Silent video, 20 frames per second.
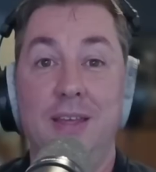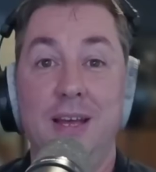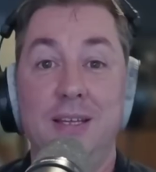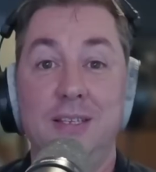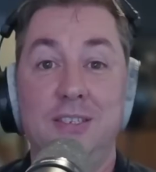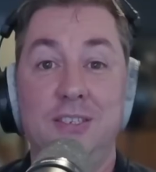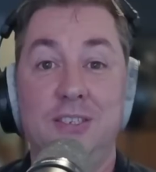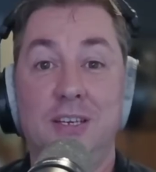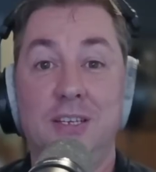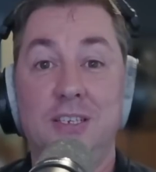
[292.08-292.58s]

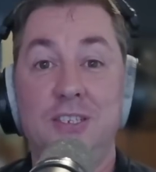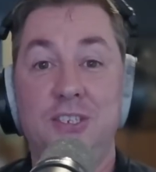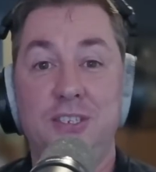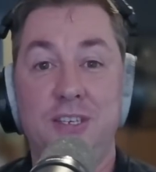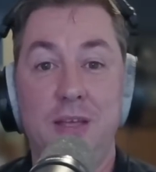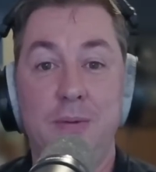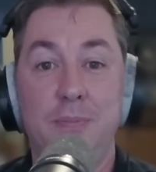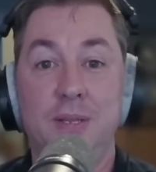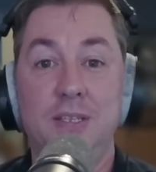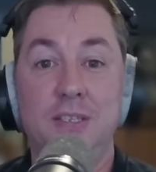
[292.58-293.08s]
that such
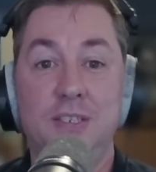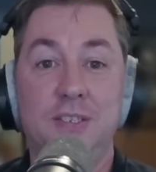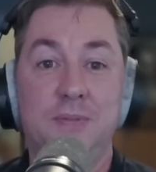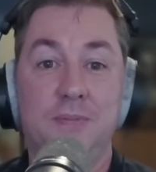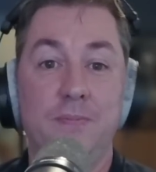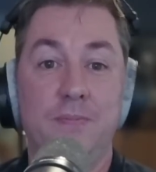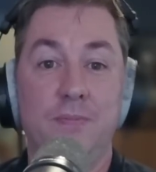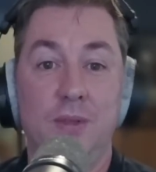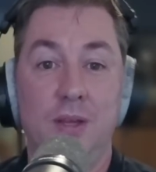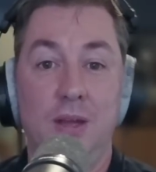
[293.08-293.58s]

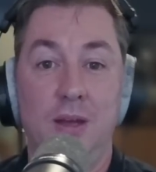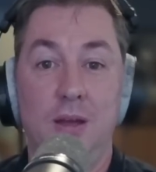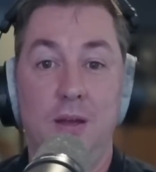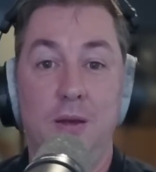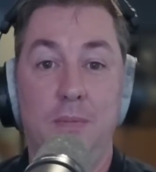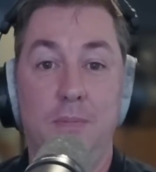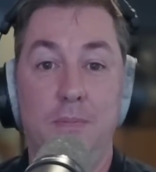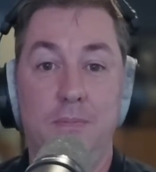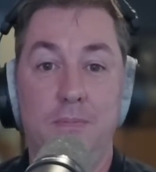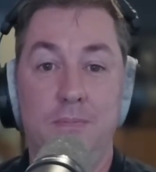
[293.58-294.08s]
statements,
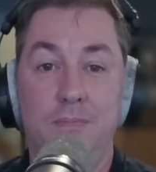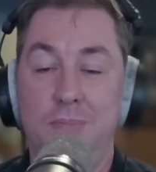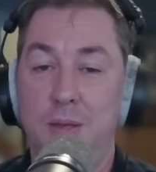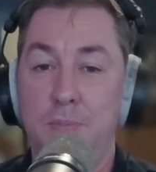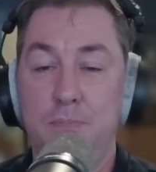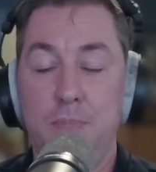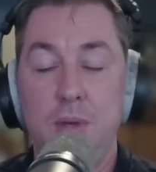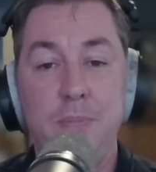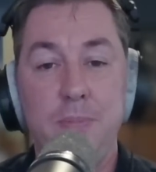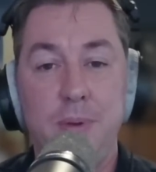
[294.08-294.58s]

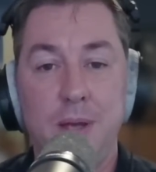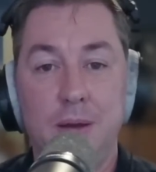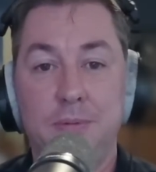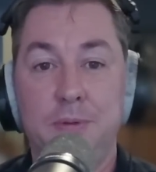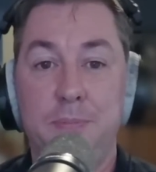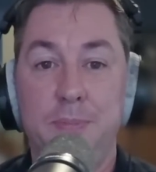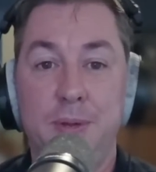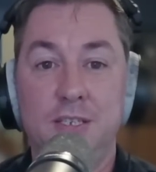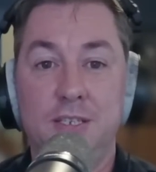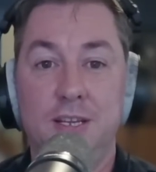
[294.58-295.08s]
they may be
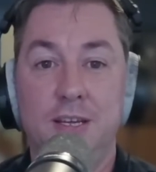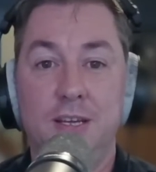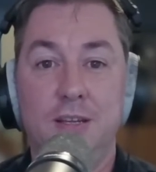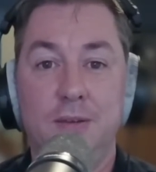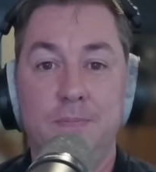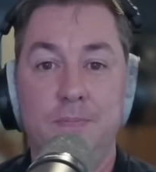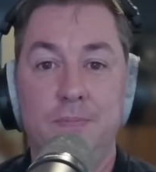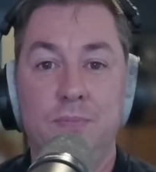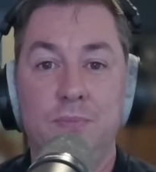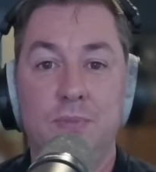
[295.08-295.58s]

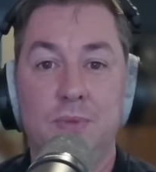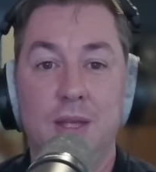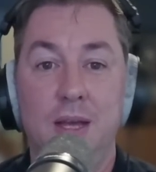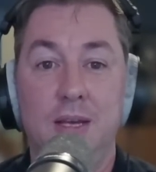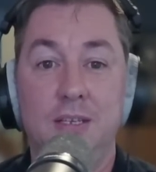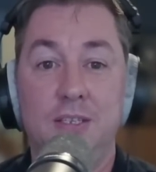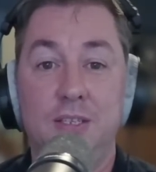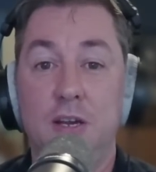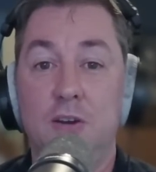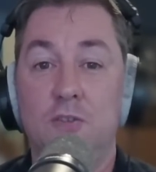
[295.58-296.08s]
optimistic,
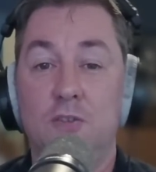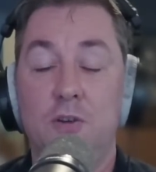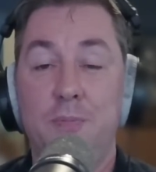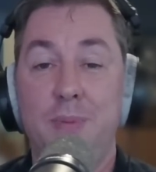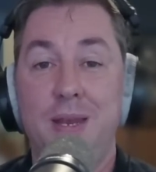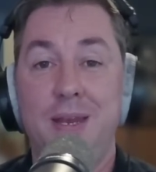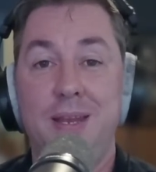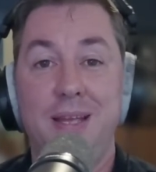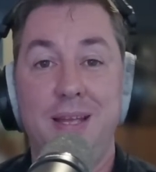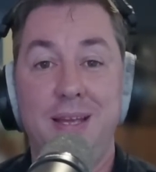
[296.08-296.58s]
as there
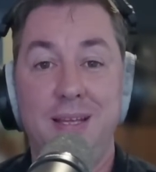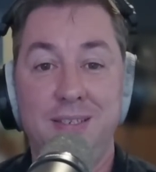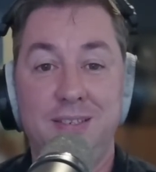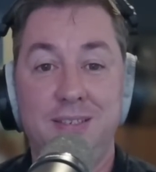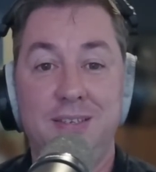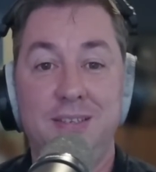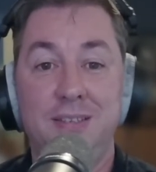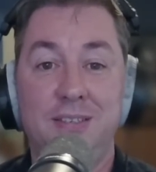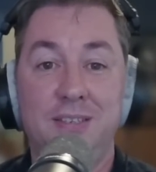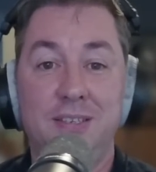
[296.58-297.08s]
have been
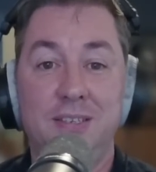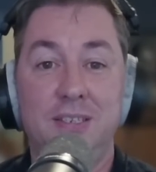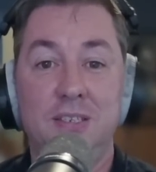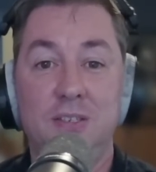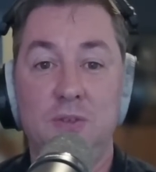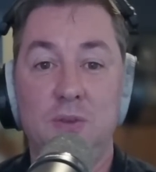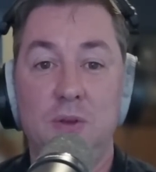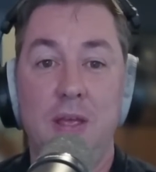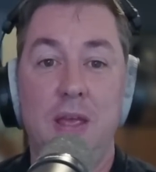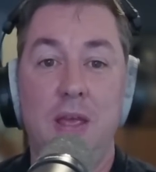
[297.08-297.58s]

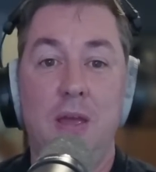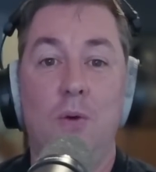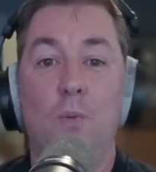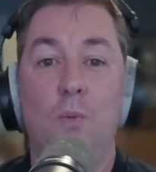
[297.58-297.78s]
instances